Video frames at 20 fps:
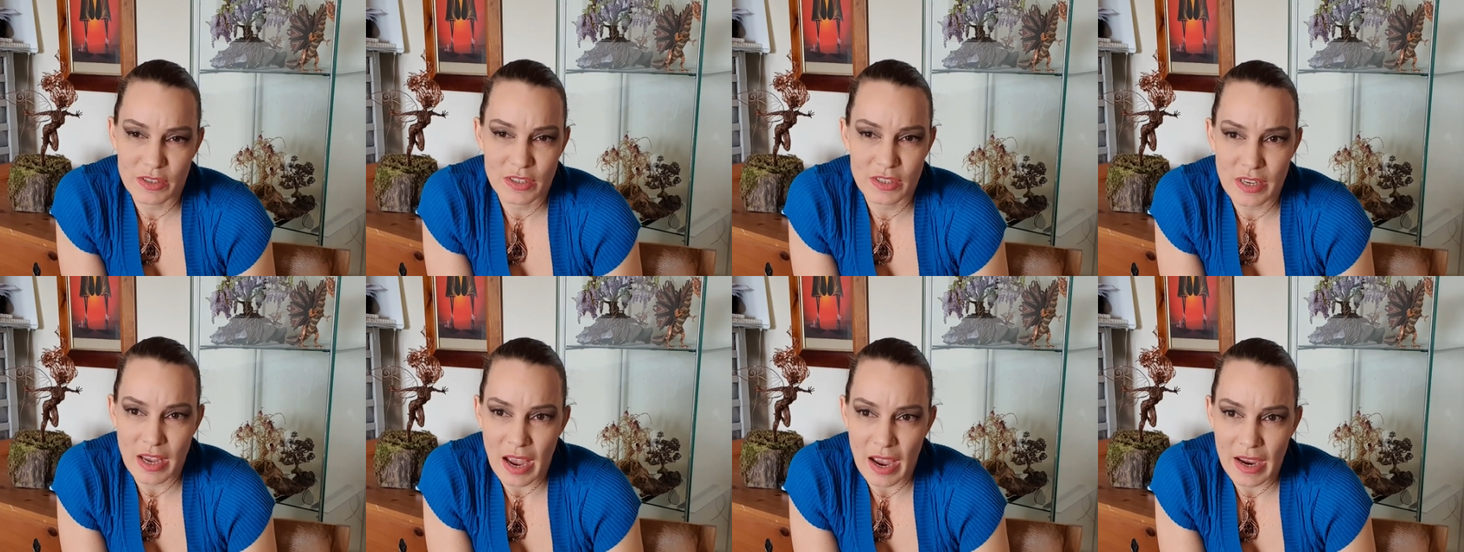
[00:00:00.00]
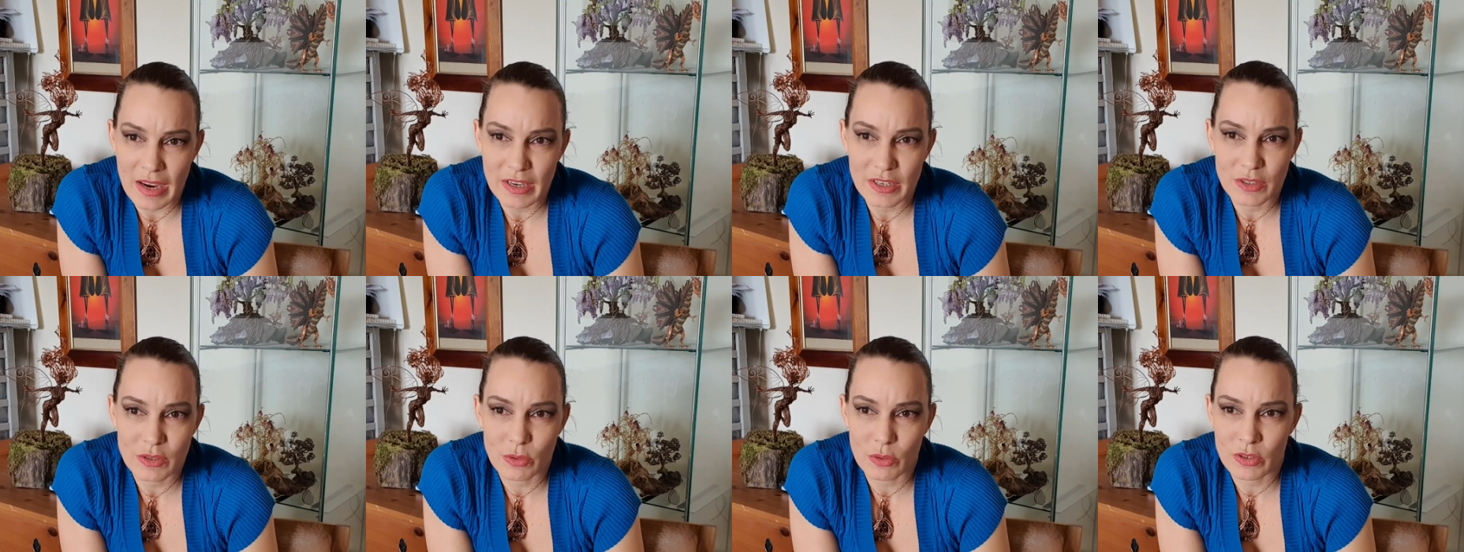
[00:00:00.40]

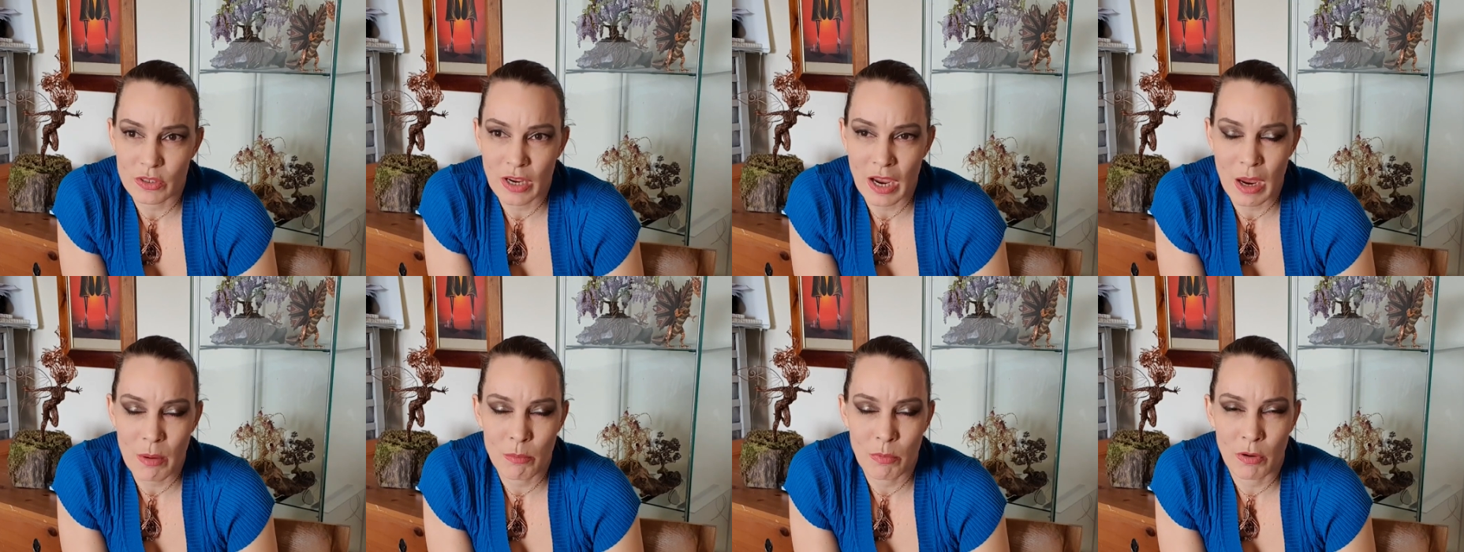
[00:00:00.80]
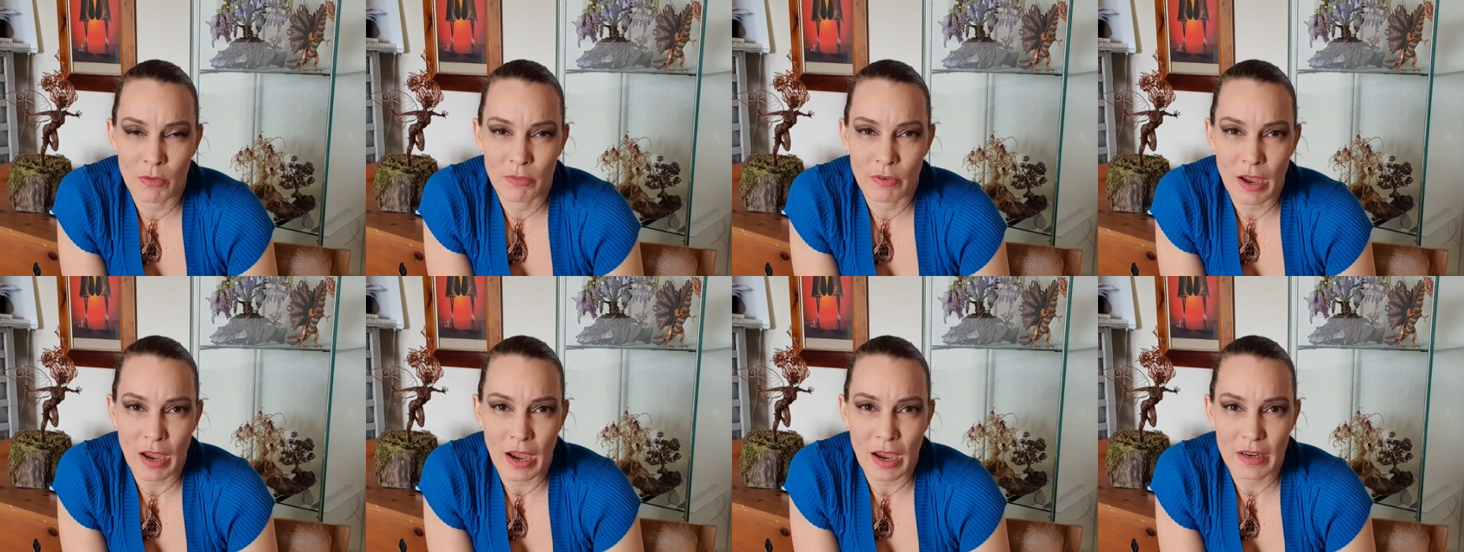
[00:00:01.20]
size or type
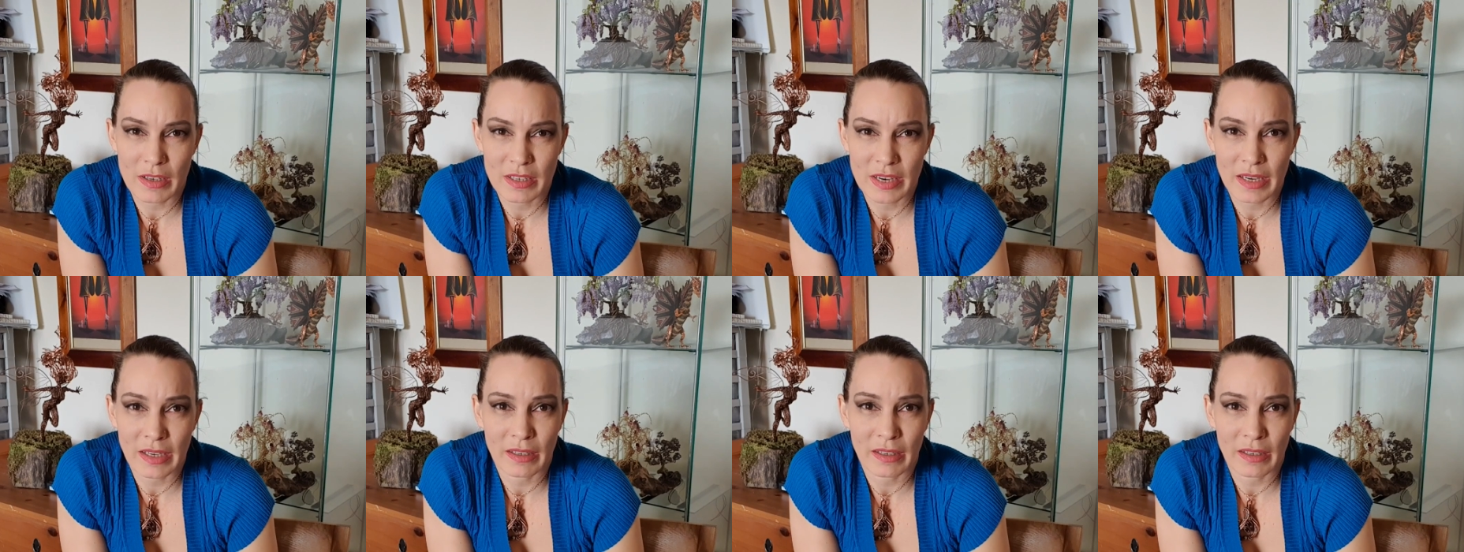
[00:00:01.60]
of art.